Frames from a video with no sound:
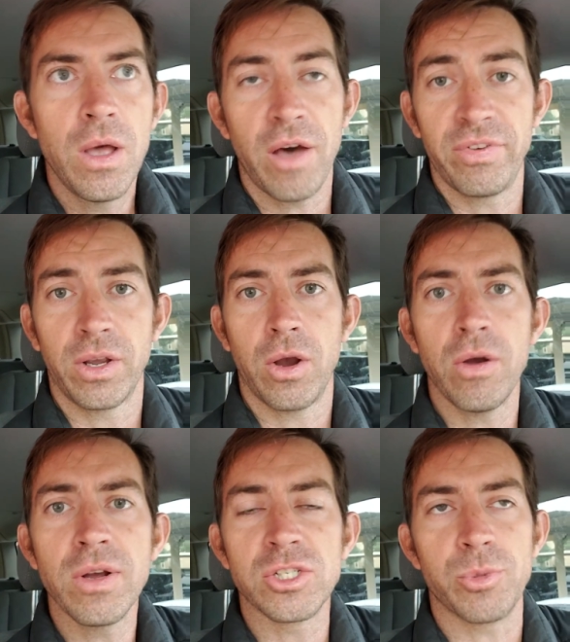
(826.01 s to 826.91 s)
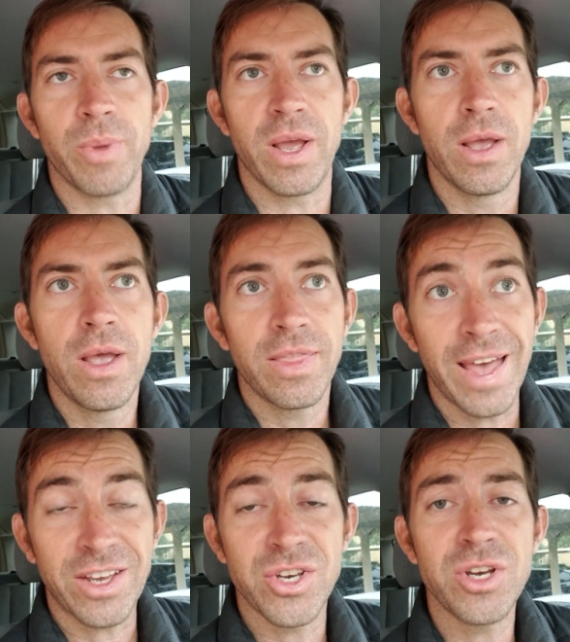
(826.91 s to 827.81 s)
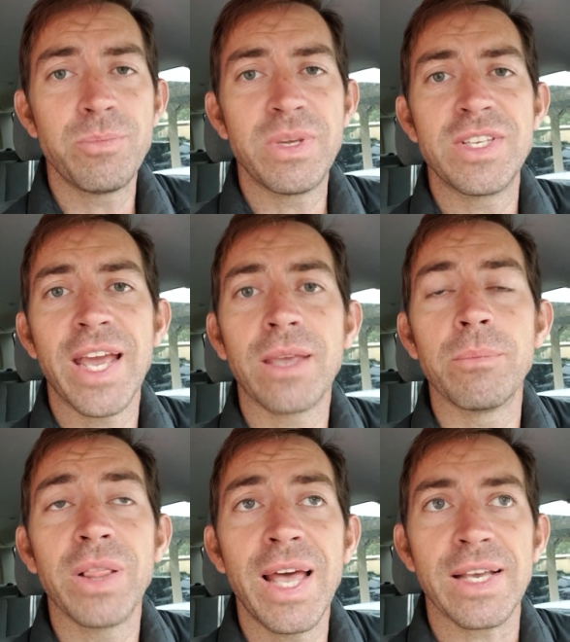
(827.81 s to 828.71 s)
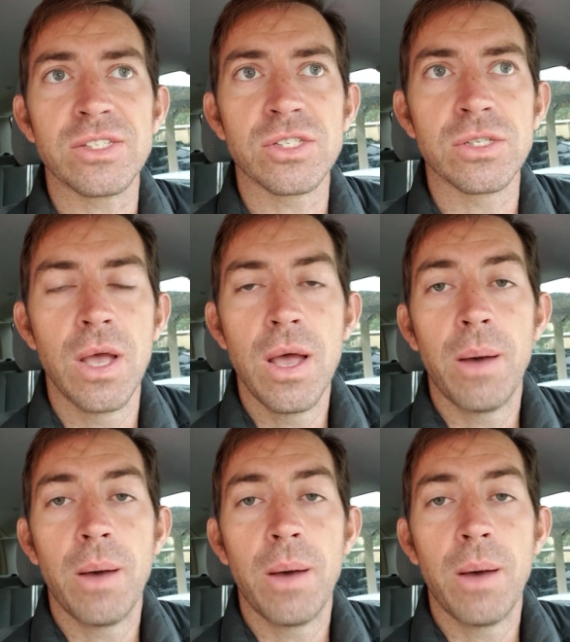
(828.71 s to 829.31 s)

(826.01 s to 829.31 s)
of encouragement that could be taking place.